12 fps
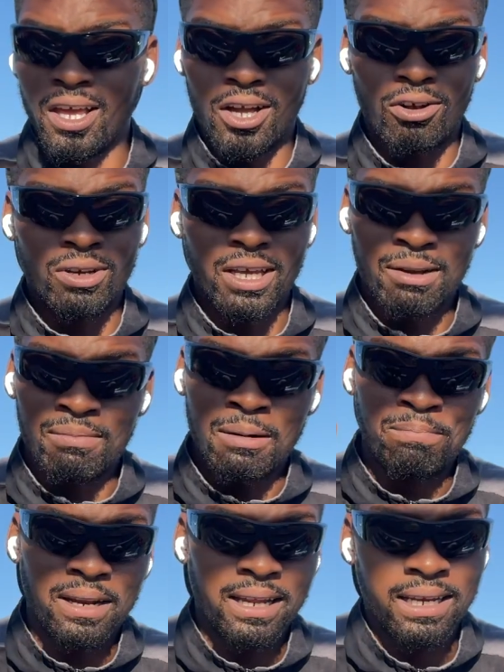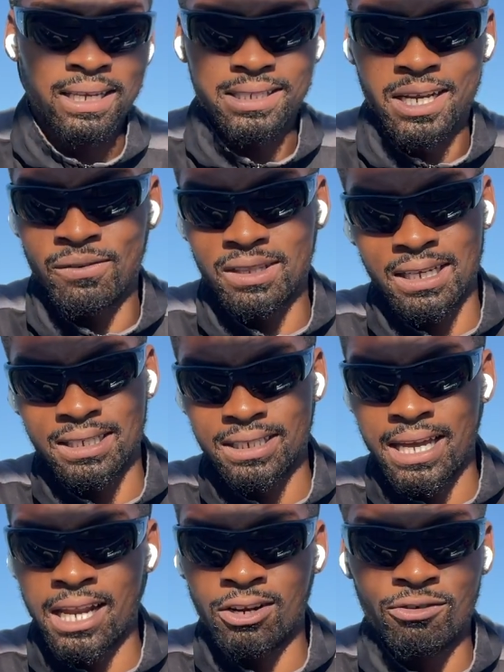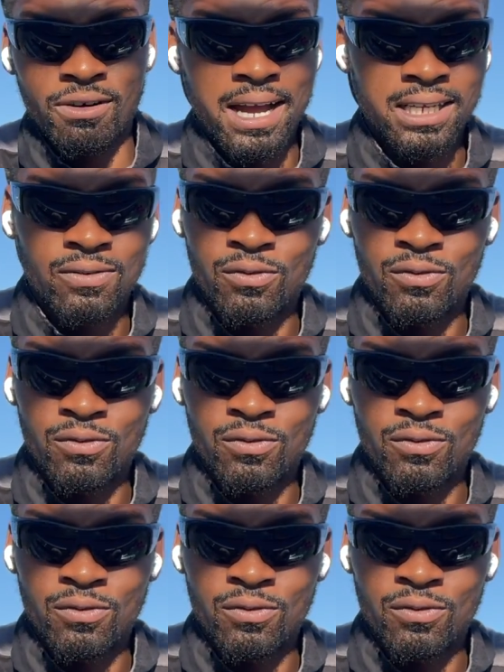look at my playlist. Everything is categorized.